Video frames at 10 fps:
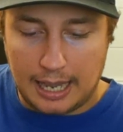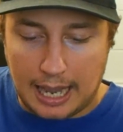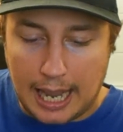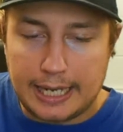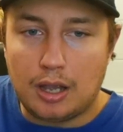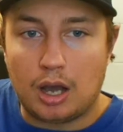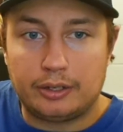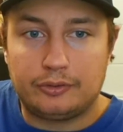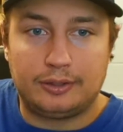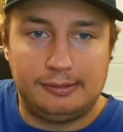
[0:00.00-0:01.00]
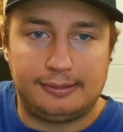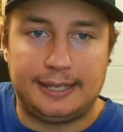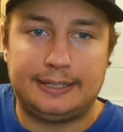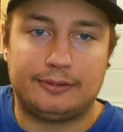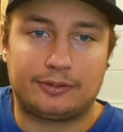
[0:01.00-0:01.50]
I honestly
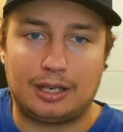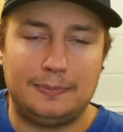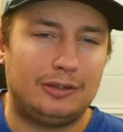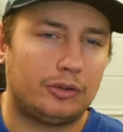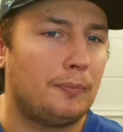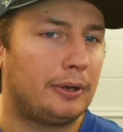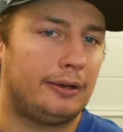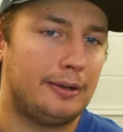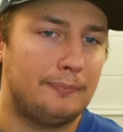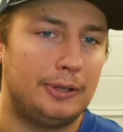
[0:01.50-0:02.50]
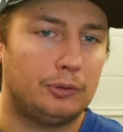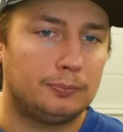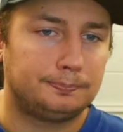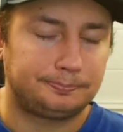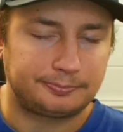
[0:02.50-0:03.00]
think it's going to be somewhere in the middle.
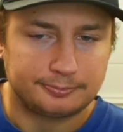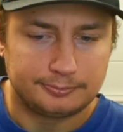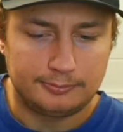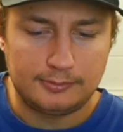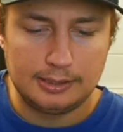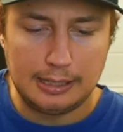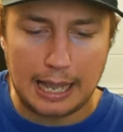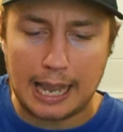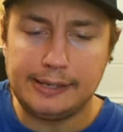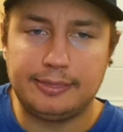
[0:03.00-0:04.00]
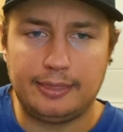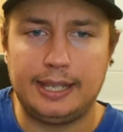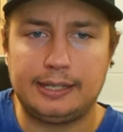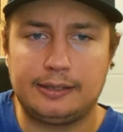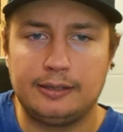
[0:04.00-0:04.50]
I
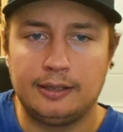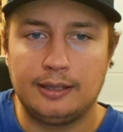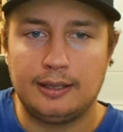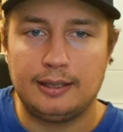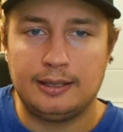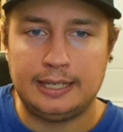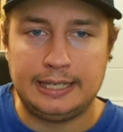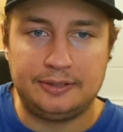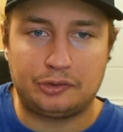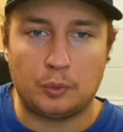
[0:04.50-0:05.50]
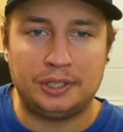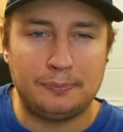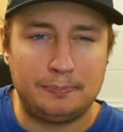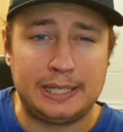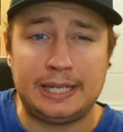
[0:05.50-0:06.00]
think he's going to
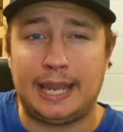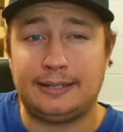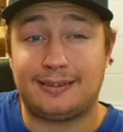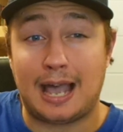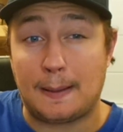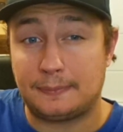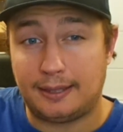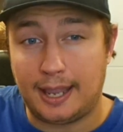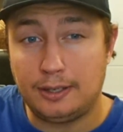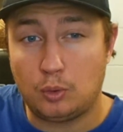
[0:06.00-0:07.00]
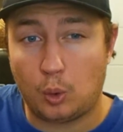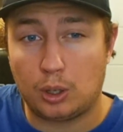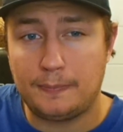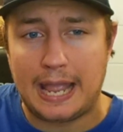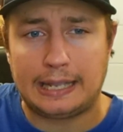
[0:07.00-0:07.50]
be a top 10
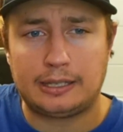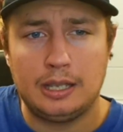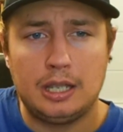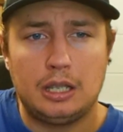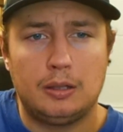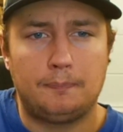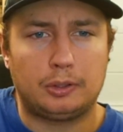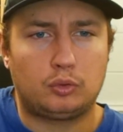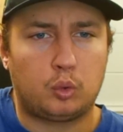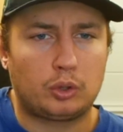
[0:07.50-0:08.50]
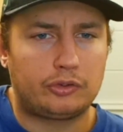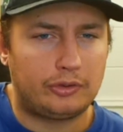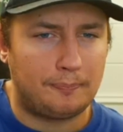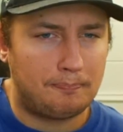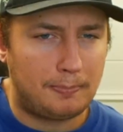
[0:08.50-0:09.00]
quarterback, but towards
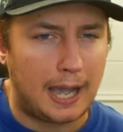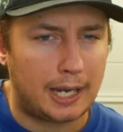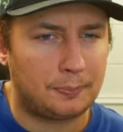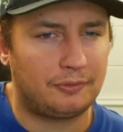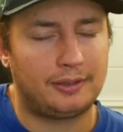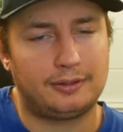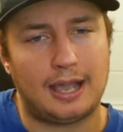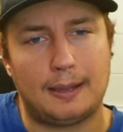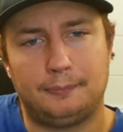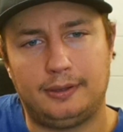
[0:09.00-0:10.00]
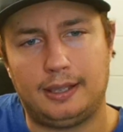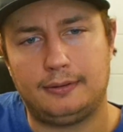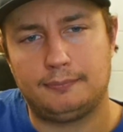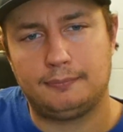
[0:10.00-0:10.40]
the bottom of the top 10.